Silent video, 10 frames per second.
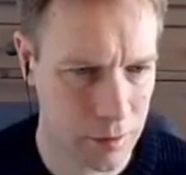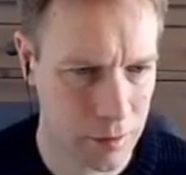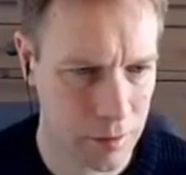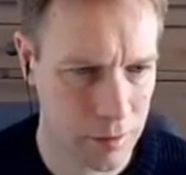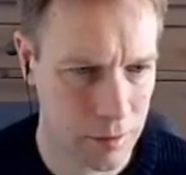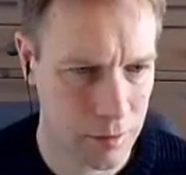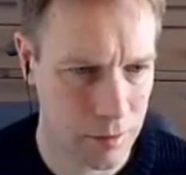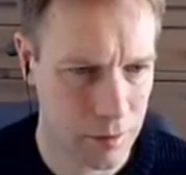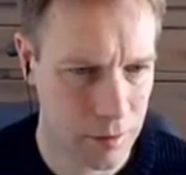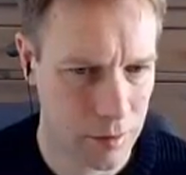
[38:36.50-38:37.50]
Oh, this is fine.
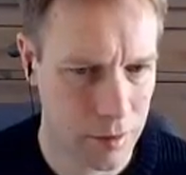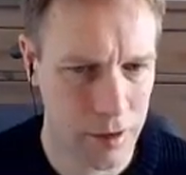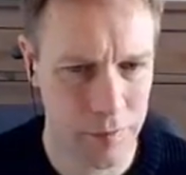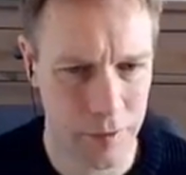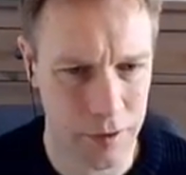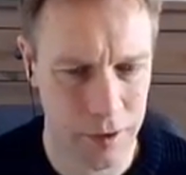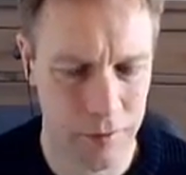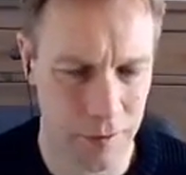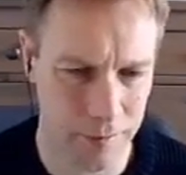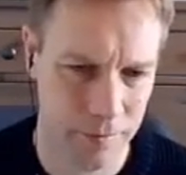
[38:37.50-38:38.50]
This is fine.
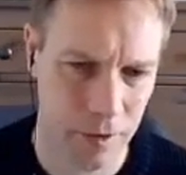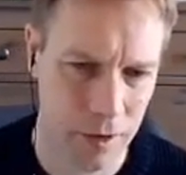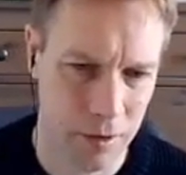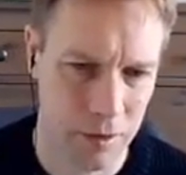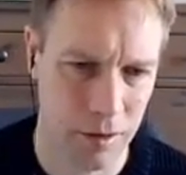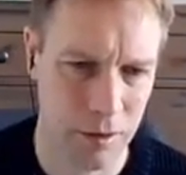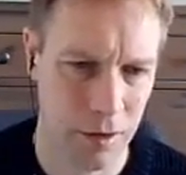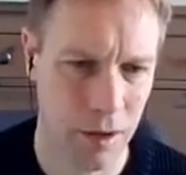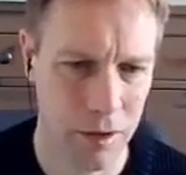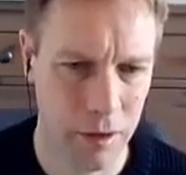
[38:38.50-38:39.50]
So either
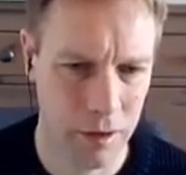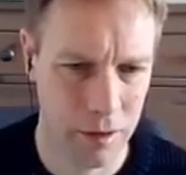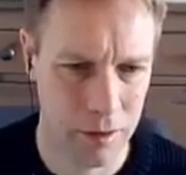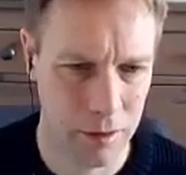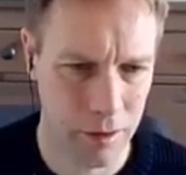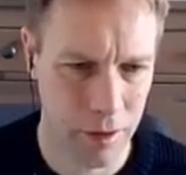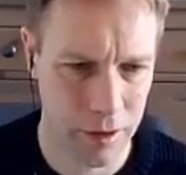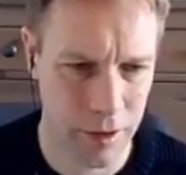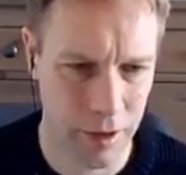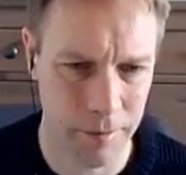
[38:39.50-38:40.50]
it's a heap and it
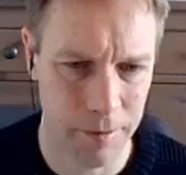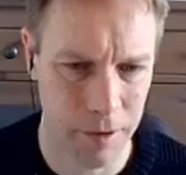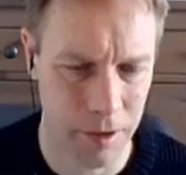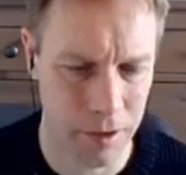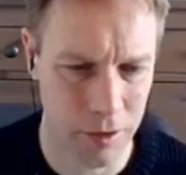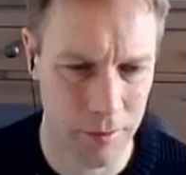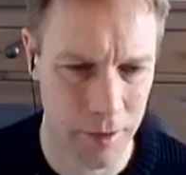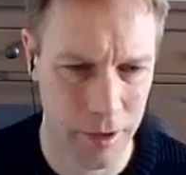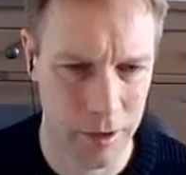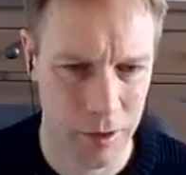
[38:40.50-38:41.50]
shouldn't be, or
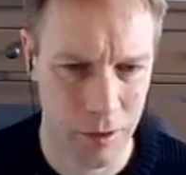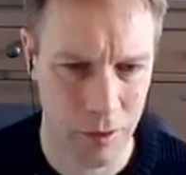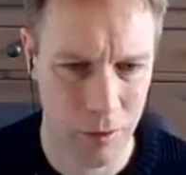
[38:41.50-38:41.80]
buff.